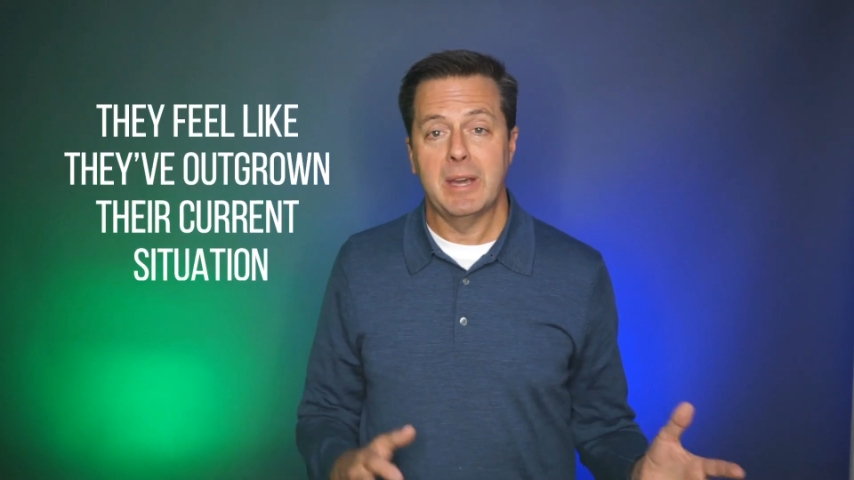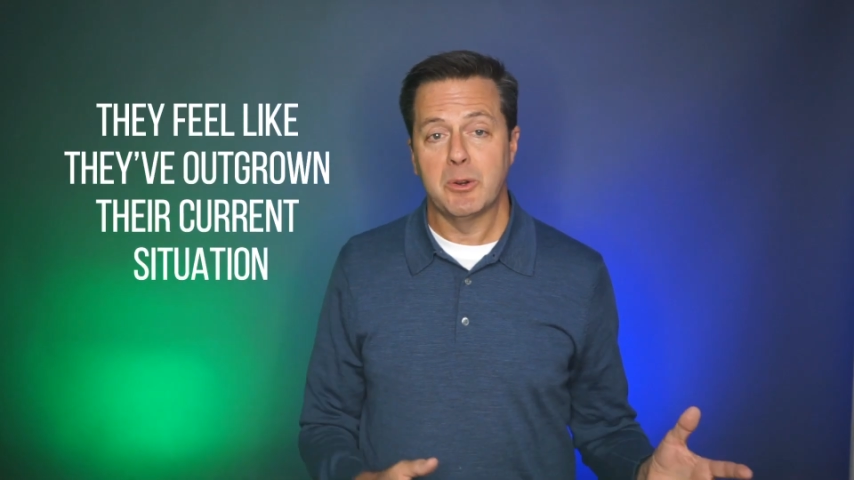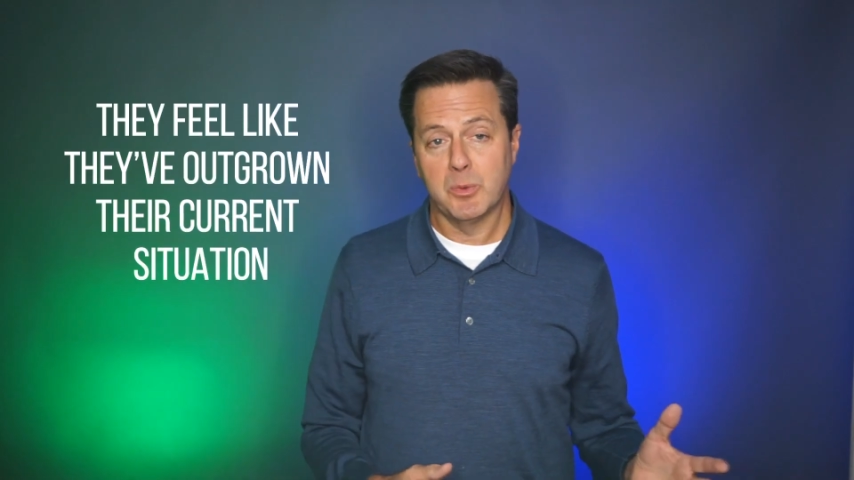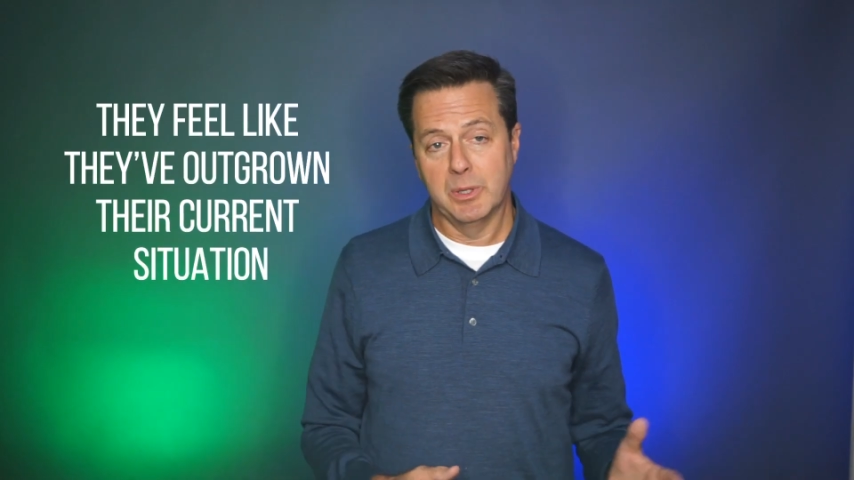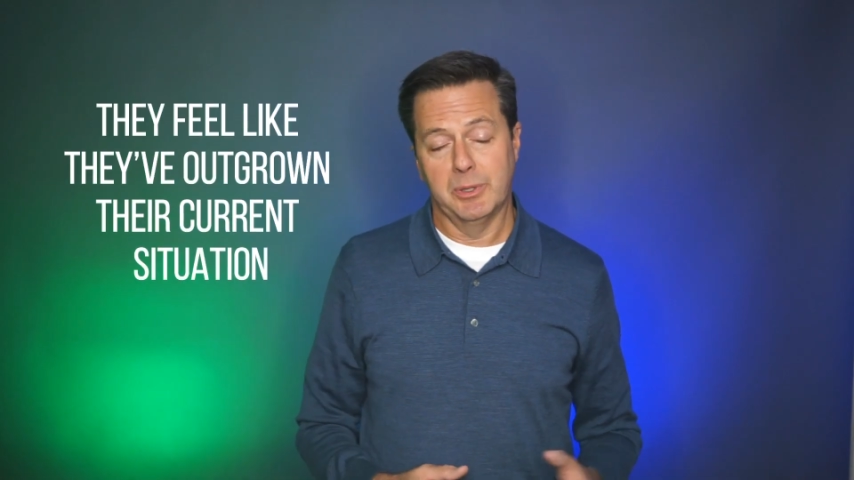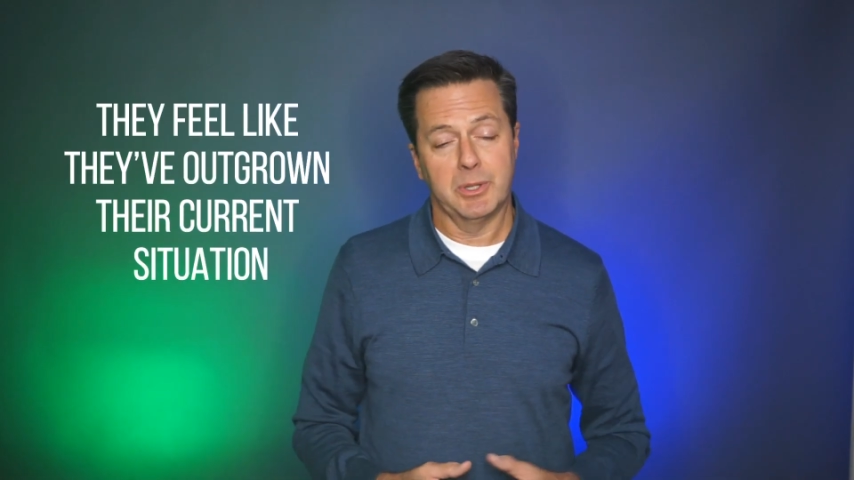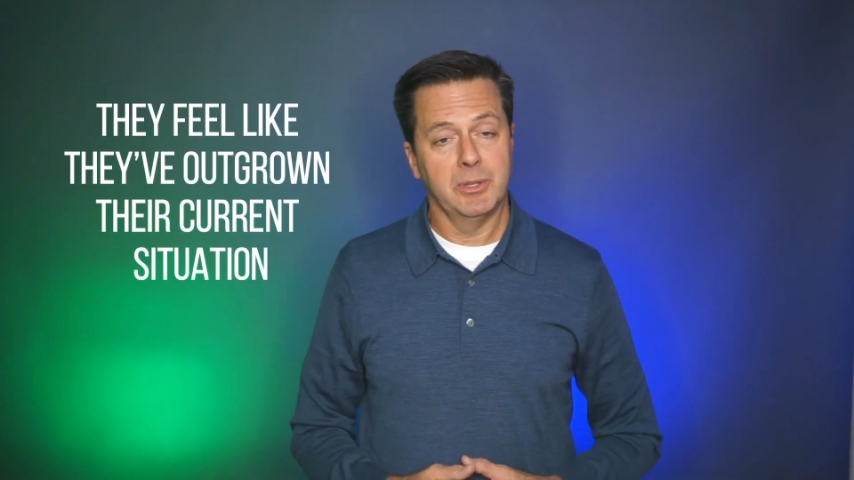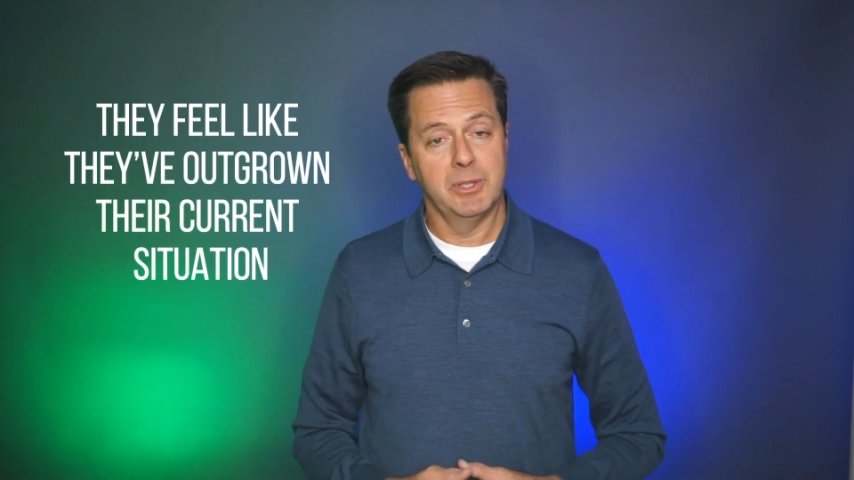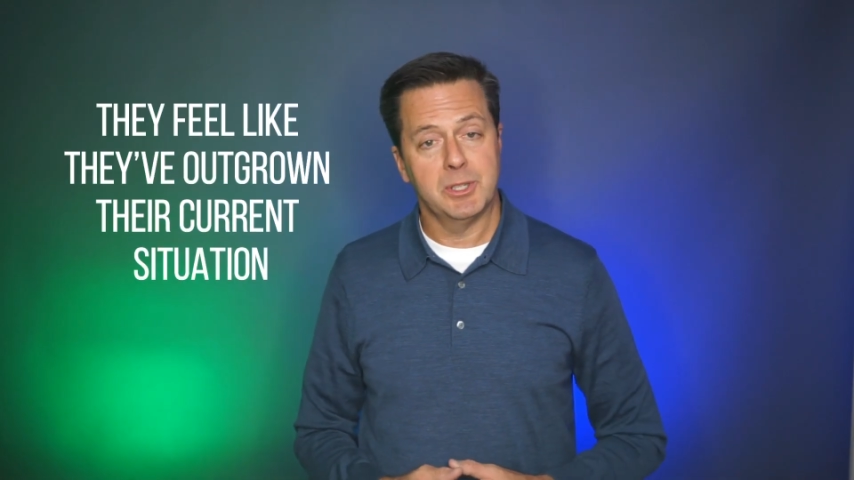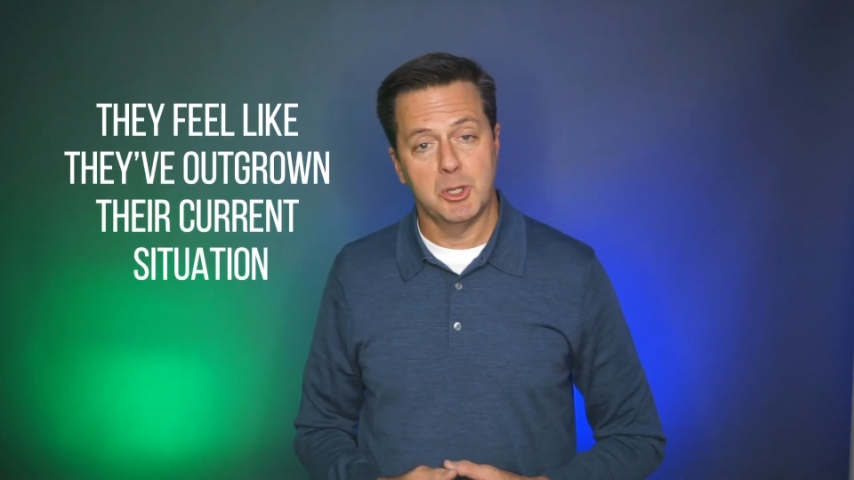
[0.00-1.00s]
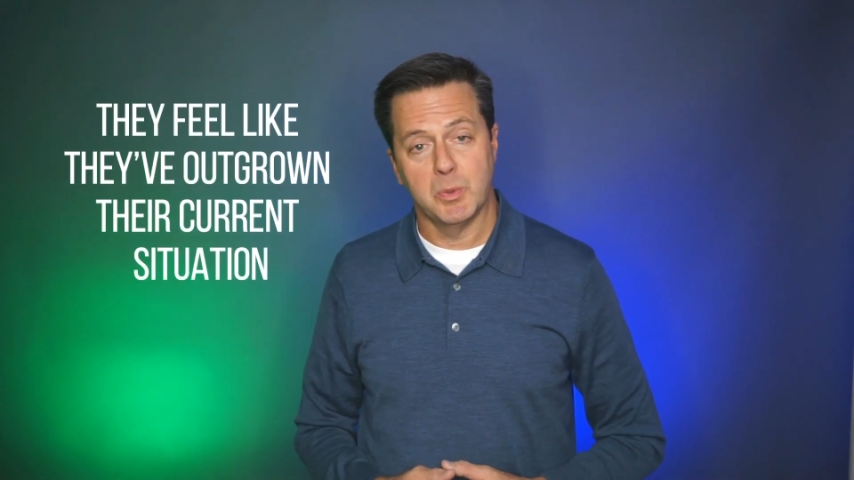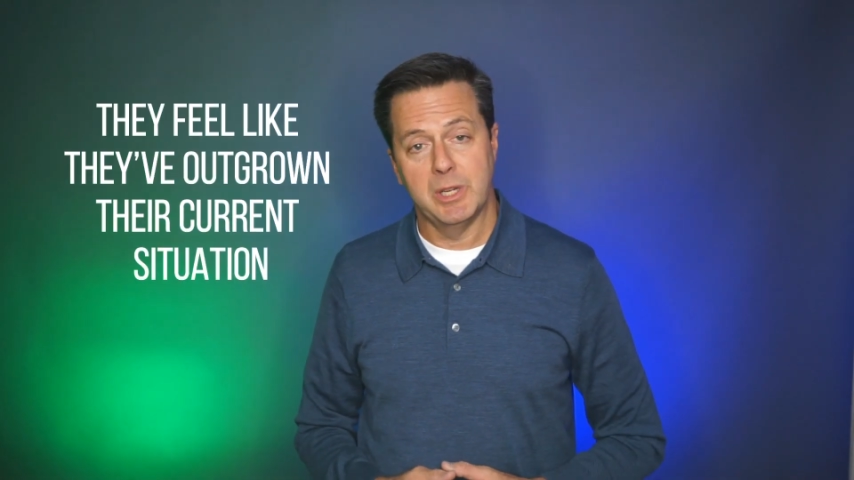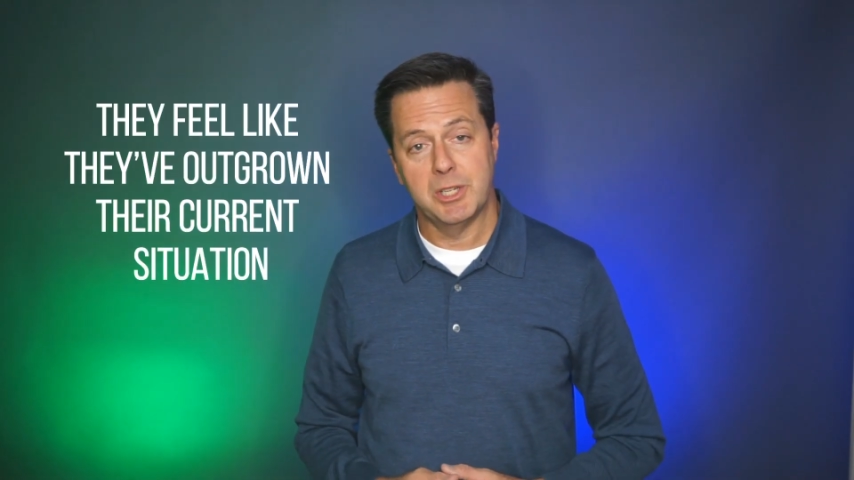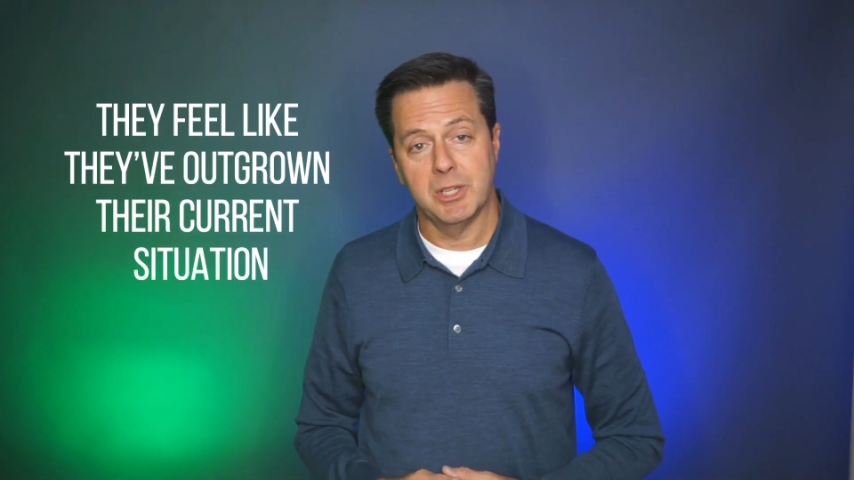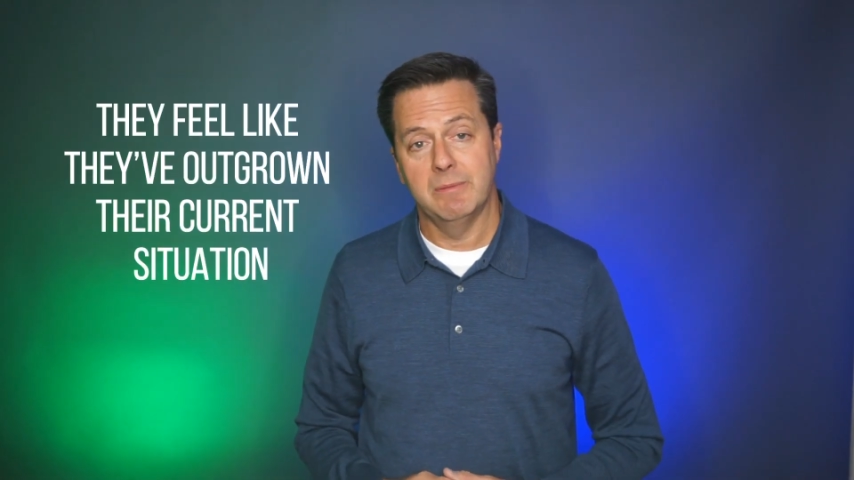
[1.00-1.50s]
outgrown their current
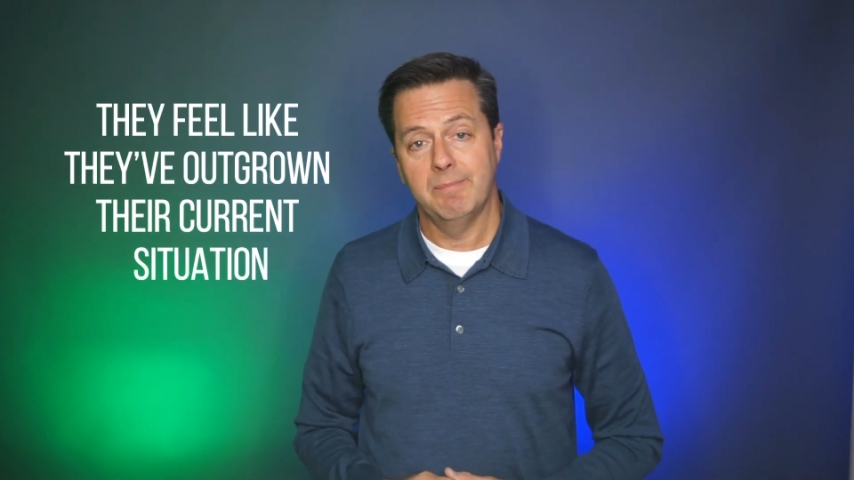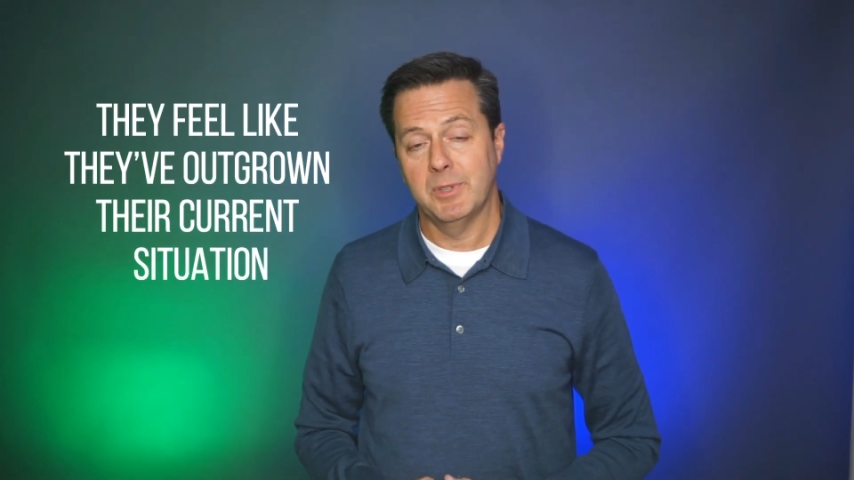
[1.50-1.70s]
situation.